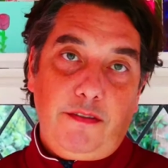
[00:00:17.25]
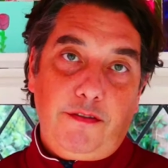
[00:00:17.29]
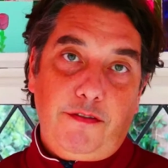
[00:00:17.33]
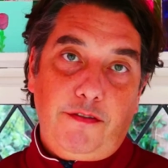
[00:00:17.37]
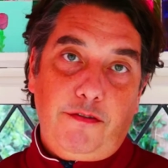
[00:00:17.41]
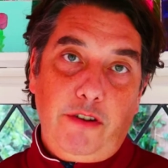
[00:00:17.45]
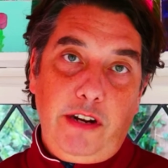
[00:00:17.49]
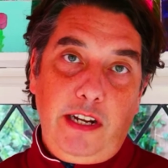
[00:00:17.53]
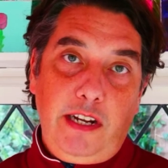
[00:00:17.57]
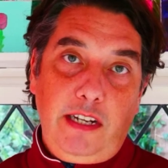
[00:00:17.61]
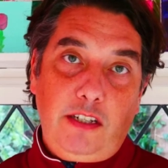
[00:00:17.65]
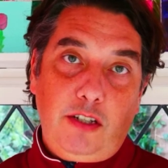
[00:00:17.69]
a
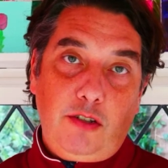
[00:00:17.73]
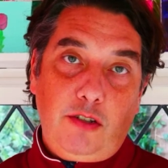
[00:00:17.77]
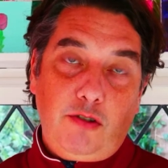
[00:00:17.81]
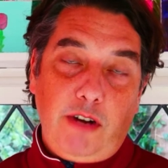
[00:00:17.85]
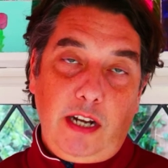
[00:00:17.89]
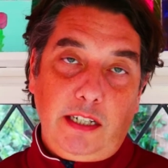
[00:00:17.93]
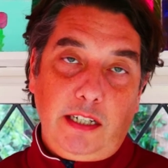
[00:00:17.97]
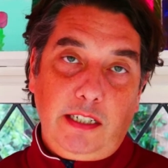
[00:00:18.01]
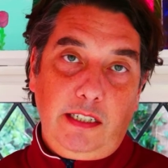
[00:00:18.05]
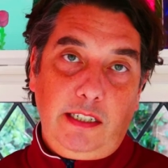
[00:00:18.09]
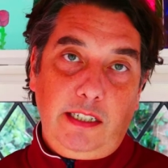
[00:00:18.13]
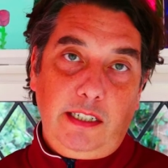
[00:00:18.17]
free
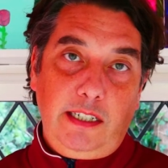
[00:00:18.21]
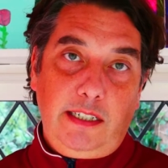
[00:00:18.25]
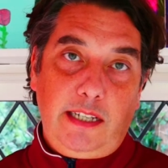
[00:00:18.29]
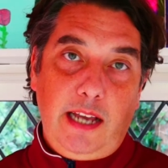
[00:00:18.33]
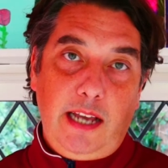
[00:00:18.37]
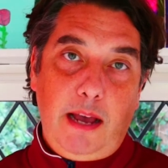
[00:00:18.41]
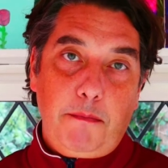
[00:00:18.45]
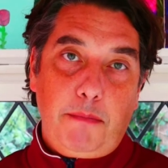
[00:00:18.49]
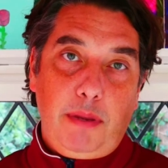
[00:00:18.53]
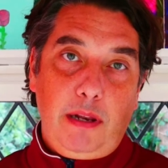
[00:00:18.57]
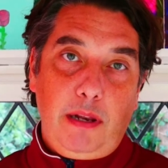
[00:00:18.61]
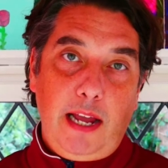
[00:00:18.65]
strategy
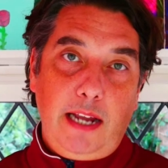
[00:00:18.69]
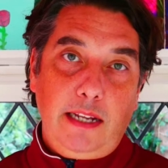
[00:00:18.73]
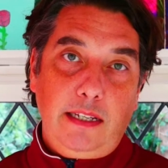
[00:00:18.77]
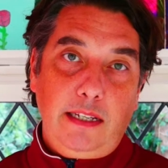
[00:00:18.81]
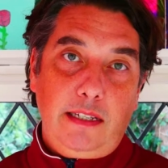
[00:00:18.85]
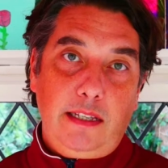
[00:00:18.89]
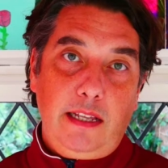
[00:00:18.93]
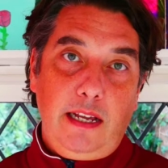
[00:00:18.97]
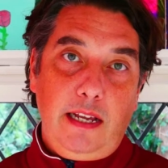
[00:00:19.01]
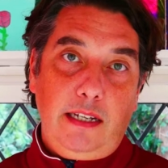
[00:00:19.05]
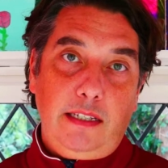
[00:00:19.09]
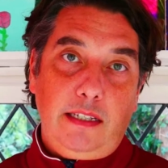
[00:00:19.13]

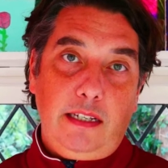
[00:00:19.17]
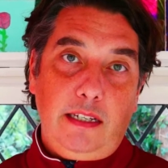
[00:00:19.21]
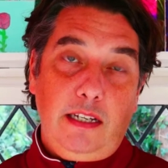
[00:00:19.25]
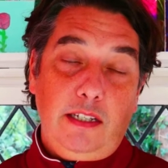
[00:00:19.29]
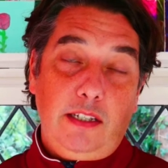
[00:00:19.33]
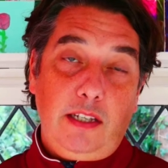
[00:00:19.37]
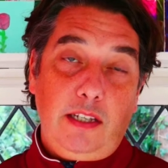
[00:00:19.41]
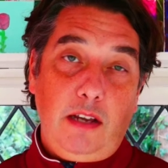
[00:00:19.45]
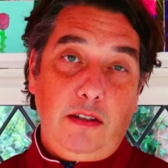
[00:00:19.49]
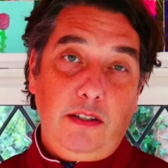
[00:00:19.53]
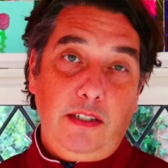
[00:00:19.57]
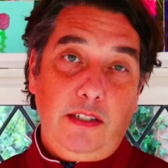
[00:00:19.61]
template that
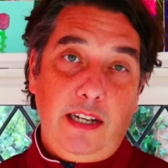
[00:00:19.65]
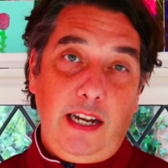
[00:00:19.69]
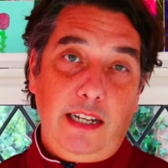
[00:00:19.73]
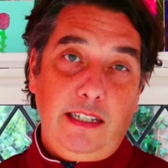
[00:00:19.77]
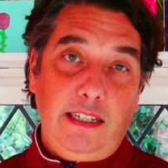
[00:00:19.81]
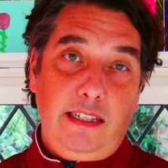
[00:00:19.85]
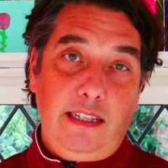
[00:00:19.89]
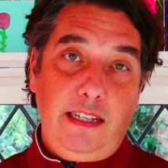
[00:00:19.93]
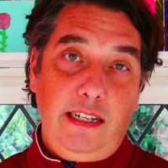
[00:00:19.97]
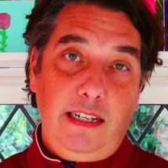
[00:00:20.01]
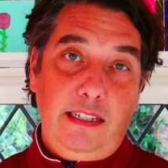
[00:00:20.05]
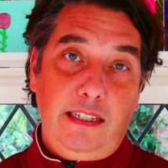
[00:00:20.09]

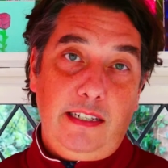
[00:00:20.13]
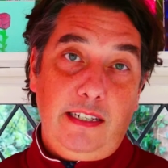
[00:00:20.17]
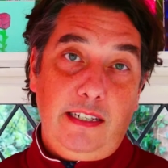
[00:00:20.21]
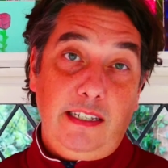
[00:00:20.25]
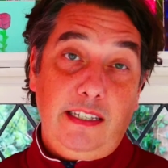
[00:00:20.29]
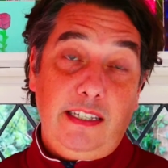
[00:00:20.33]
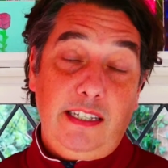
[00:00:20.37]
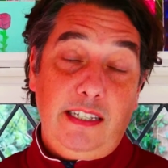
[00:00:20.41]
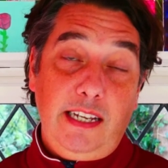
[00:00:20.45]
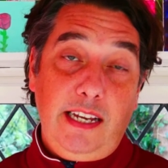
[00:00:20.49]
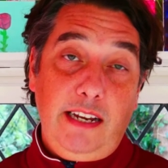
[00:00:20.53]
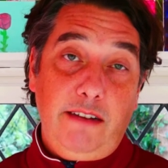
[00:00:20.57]
associates this
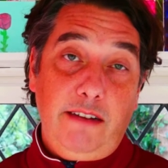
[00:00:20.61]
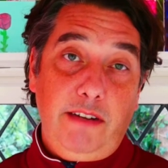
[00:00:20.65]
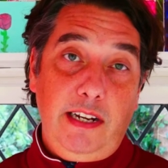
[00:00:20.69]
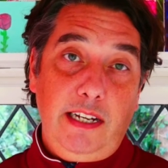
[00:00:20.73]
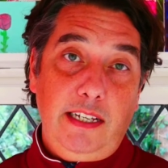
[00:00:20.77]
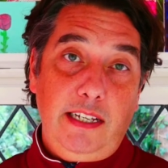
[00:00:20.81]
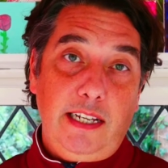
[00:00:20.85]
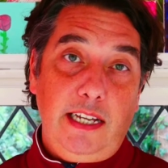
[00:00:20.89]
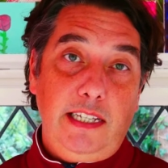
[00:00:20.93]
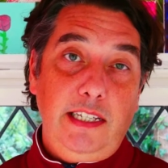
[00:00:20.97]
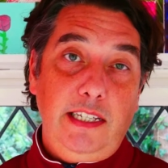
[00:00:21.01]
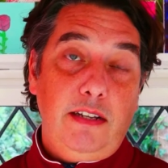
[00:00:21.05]

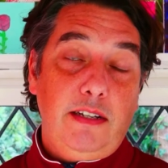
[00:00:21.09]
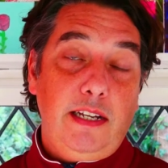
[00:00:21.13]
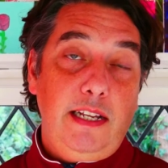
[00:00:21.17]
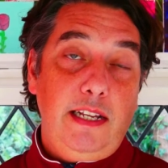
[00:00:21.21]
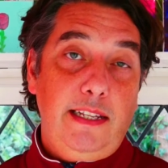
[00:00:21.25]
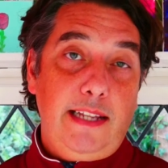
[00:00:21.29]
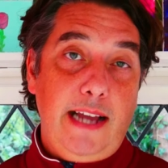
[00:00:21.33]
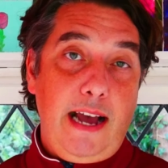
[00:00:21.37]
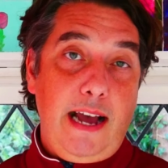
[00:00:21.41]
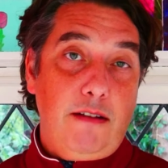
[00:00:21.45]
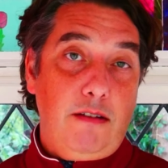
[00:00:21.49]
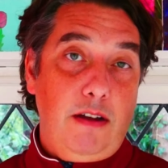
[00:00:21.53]
series and you
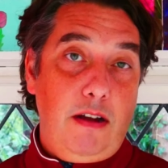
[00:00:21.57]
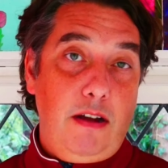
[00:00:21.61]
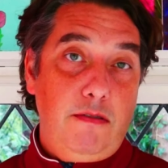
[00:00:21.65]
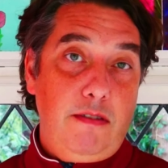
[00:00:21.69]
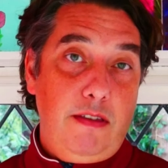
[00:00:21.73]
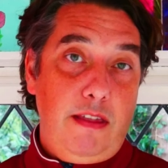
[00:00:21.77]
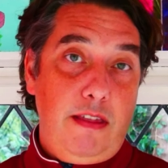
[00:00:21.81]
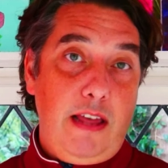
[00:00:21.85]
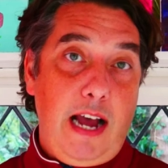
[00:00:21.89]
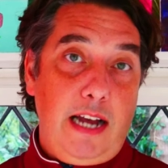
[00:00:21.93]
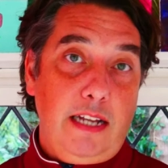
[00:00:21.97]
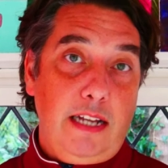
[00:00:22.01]
can
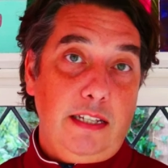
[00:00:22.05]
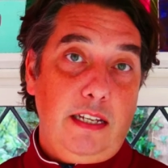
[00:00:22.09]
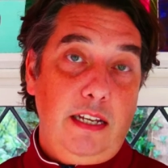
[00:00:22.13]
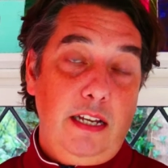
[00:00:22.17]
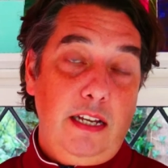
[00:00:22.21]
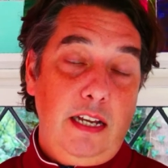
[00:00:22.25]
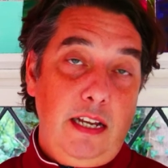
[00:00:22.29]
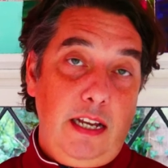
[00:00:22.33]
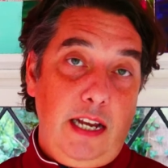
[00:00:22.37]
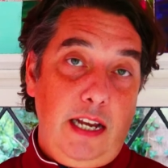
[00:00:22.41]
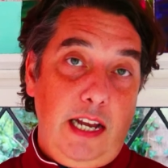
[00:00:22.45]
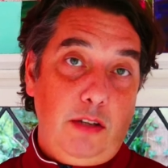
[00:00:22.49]
download that
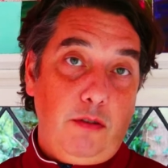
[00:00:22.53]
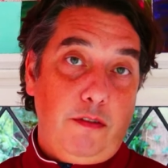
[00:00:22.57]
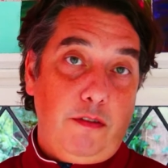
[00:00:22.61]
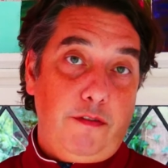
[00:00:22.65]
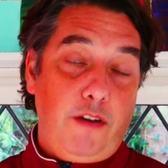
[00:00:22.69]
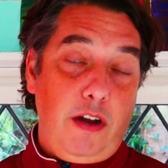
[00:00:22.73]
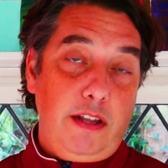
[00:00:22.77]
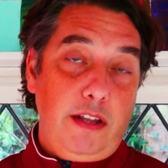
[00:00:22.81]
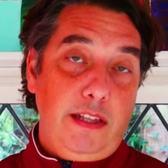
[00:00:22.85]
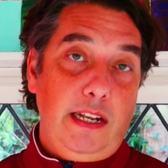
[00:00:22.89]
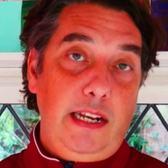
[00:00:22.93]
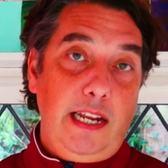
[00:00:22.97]
and you'll
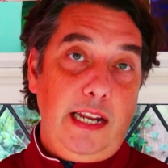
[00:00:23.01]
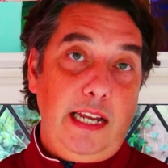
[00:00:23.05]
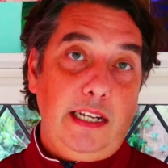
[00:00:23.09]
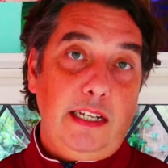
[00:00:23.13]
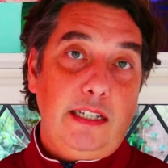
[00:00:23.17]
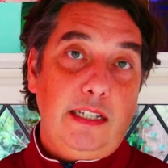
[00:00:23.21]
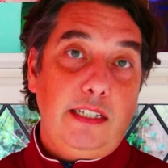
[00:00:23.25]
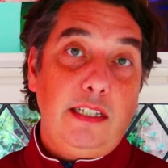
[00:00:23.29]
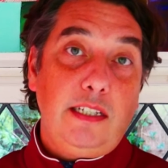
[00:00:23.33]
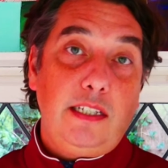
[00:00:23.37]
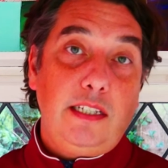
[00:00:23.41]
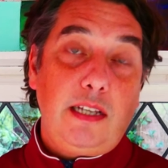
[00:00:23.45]
find the
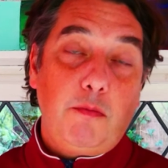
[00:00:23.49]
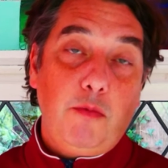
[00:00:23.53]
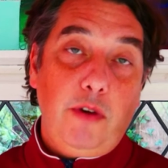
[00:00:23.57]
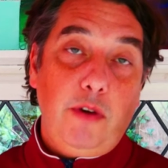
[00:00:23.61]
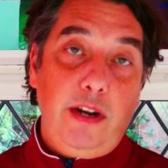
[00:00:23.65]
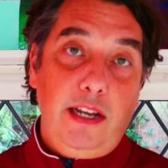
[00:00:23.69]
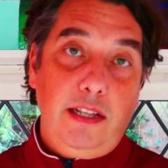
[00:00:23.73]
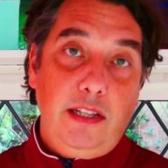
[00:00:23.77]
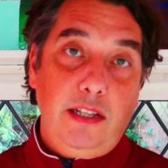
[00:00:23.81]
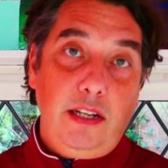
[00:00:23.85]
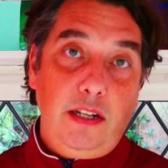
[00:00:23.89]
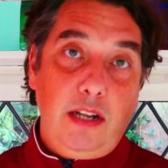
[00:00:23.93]
links
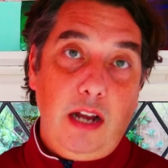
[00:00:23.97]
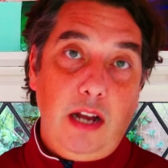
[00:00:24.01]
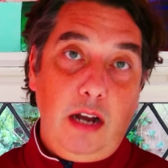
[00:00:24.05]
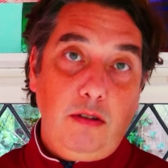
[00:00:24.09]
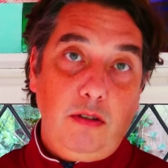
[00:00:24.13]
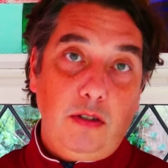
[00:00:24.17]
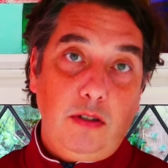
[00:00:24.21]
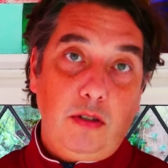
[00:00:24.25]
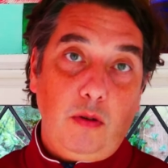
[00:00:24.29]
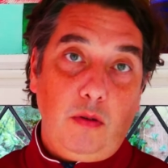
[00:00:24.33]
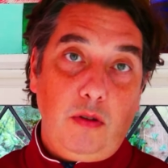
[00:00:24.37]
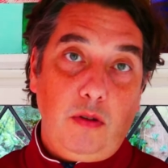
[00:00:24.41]
somewhere in the
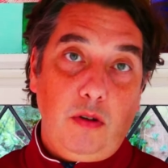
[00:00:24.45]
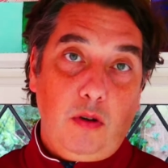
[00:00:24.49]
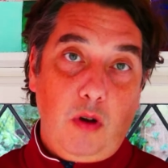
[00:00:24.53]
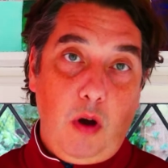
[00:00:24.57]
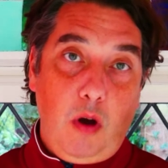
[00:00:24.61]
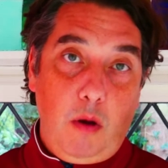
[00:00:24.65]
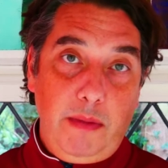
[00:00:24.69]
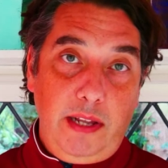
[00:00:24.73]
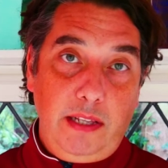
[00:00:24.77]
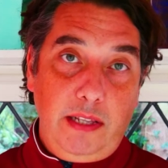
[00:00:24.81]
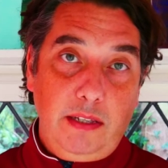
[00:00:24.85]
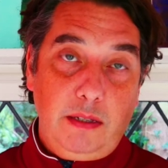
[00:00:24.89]
notes or the
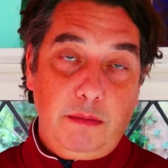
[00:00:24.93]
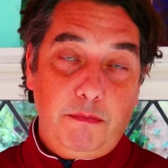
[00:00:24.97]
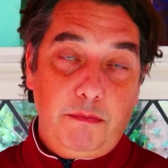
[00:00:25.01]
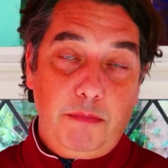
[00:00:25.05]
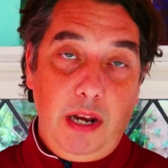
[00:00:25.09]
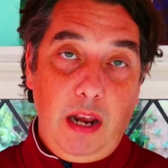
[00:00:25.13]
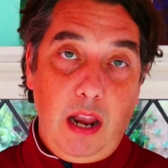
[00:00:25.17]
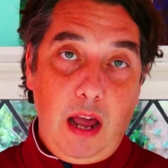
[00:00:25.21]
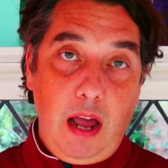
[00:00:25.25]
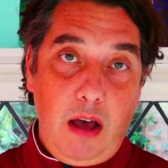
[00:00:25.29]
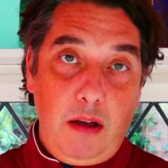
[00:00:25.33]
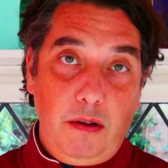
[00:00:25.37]
comments
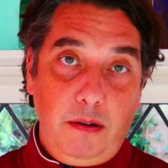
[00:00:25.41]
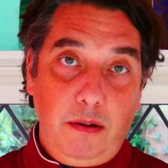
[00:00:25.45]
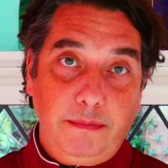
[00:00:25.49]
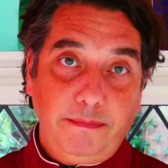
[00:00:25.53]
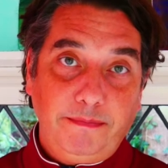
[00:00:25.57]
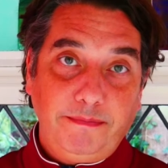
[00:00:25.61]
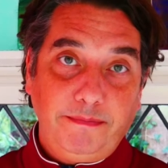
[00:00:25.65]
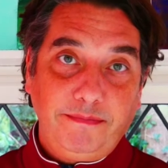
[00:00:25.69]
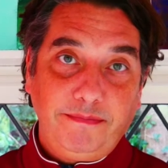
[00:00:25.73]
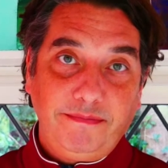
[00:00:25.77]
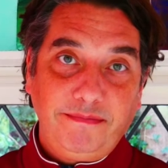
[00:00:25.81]
below.